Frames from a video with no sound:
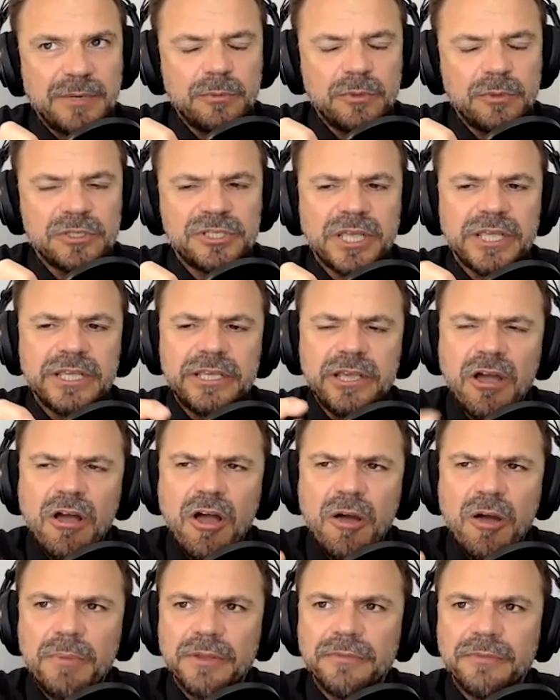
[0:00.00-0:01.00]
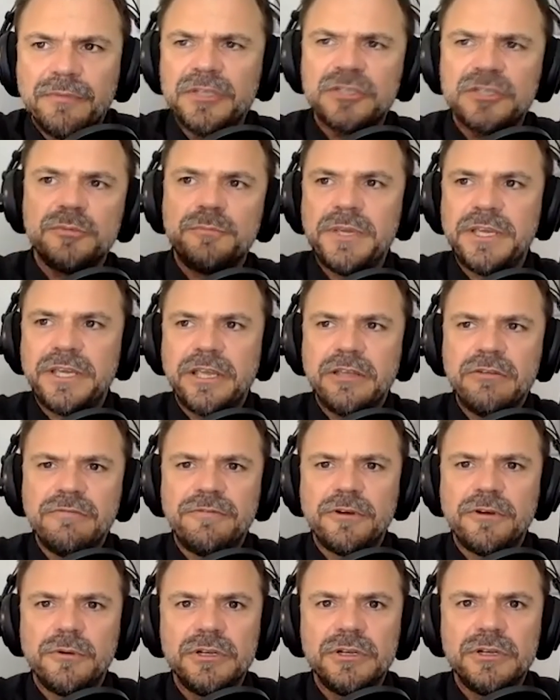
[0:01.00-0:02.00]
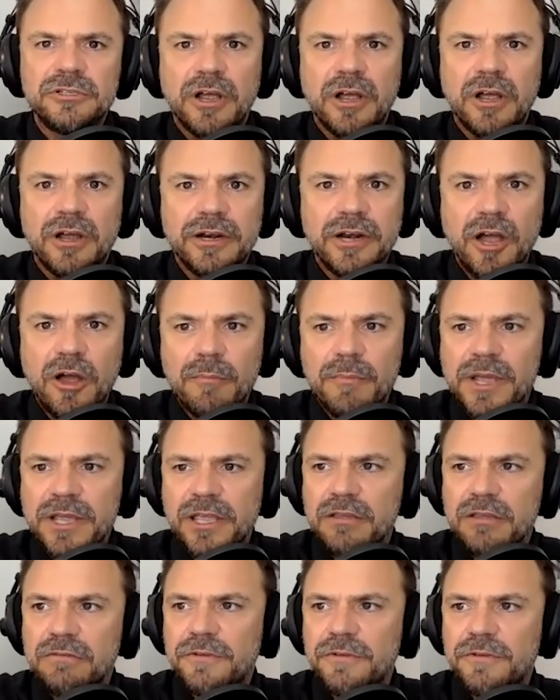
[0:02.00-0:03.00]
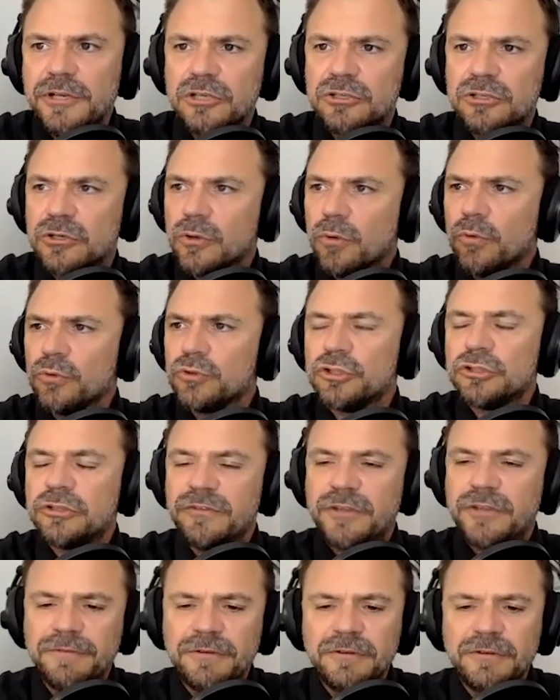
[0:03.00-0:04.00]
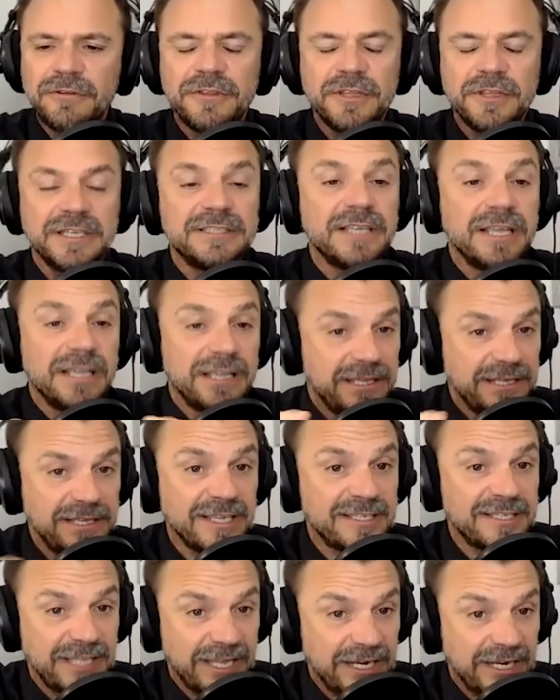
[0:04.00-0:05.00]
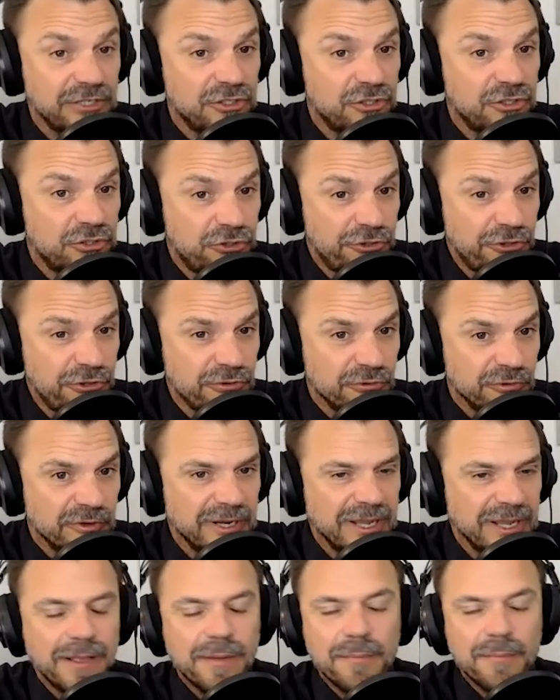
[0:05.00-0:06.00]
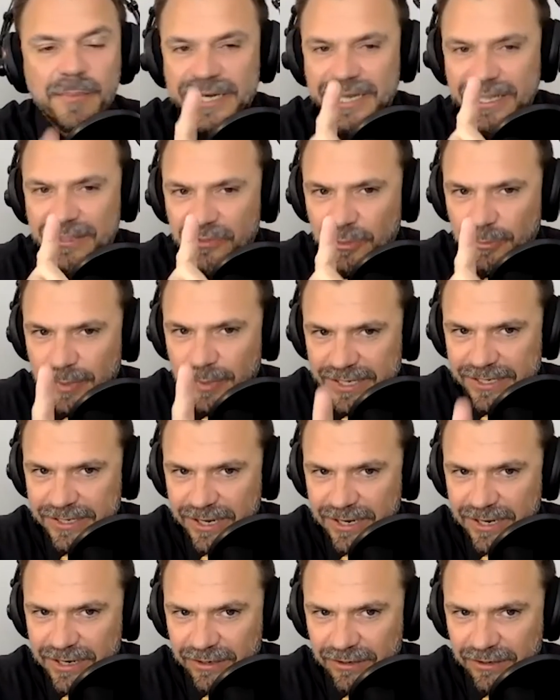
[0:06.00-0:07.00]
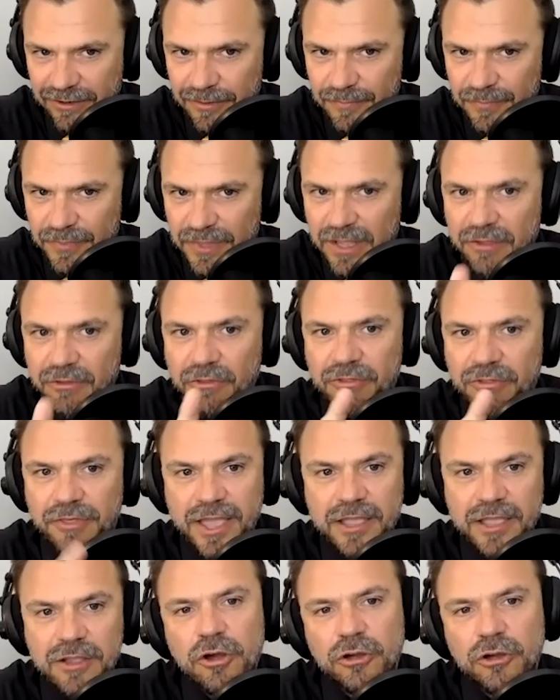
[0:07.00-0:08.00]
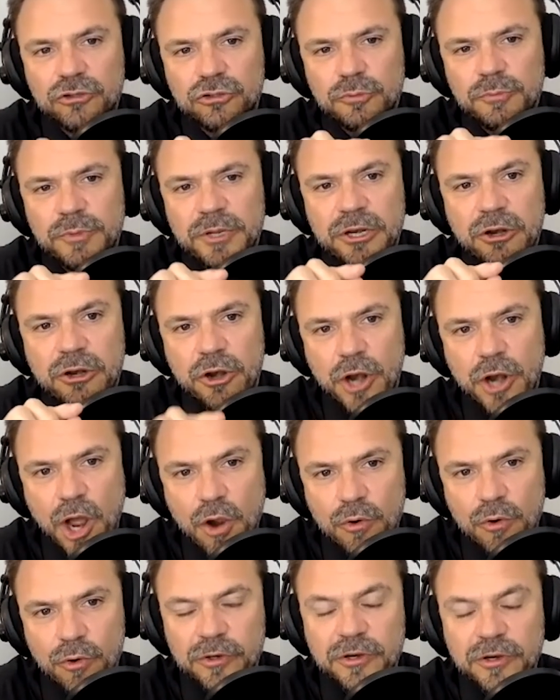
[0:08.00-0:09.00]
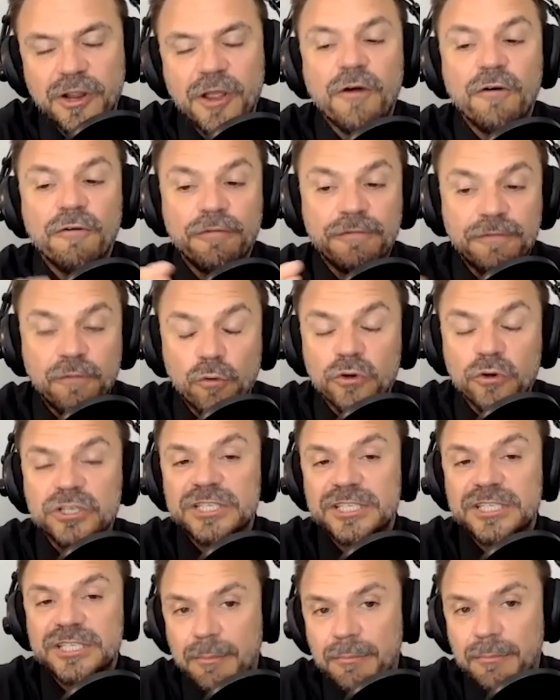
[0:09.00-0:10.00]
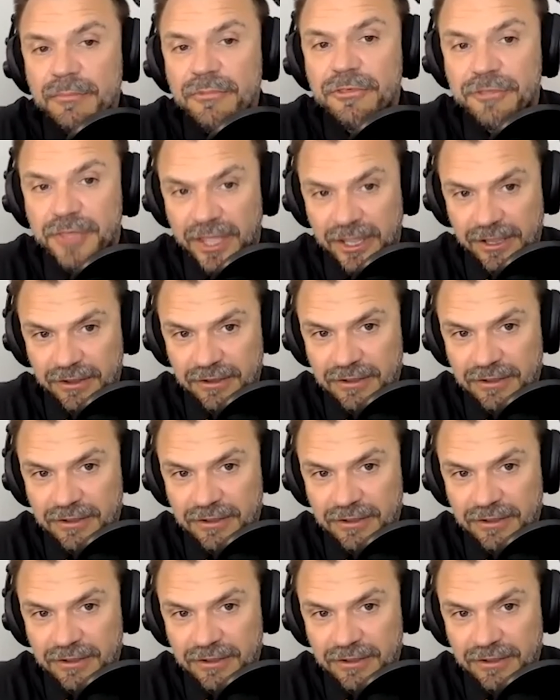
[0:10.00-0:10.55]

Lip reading: will say, yeah, but this big influencer are now making videos on all sorts of different things. Yes, that is true. But in the beginning, they got to be known for something.